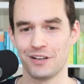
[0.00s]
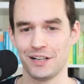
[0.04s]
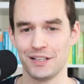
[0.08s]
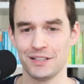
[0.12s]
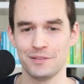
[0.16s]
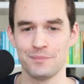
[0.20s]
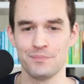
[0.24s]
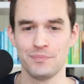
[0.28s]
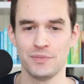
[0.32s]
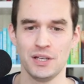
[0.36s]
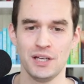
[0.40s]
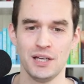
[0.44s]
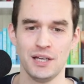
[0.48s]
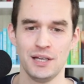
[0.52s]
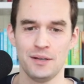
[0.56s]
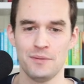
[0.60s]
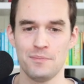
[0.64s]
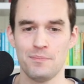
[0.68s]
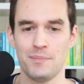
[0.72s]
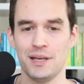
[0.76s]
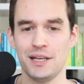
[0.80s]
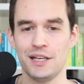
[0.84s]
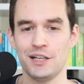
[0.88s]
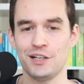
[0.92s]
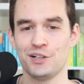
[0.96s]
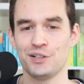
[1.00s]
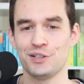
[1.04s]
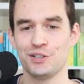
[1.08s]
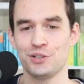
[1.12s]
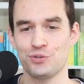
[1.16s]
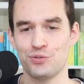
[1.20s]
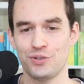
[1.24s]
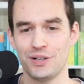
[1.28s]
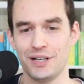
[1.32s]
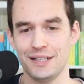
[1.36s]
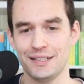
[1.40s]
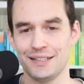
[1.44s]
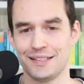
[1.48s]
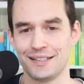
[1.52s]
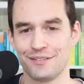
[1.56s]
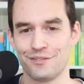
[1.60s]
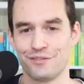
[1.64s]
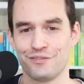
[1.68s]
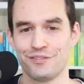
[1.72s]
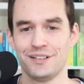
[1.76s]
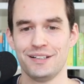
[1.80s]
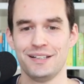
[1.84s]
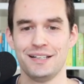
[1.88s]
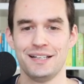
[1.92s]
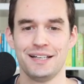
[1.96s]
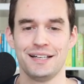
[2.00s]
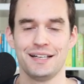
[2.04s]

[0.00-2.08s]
right? Make it unattractive.